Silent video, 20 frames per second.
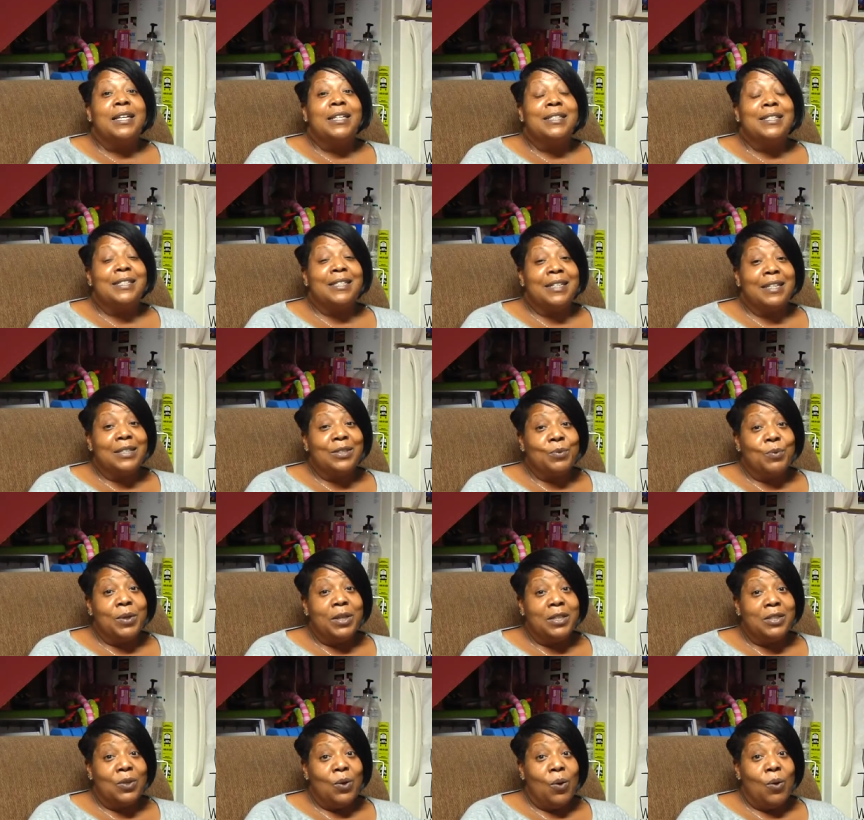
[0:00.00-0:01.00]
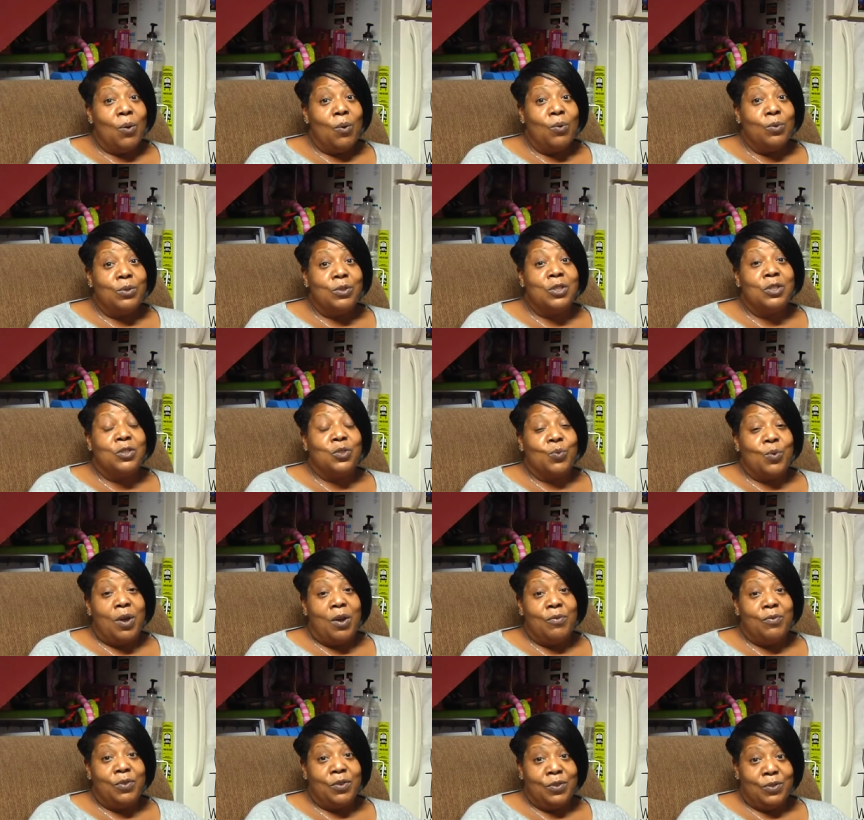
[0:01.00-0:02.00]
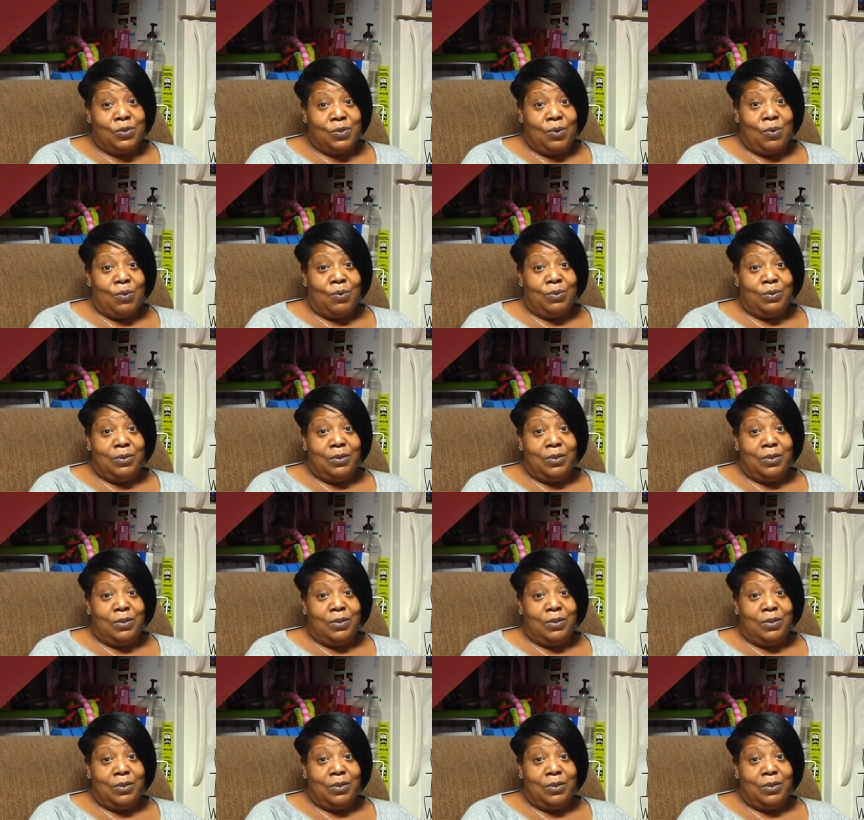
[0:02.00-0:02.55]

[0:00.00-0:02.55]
six weeks old to 12 years old.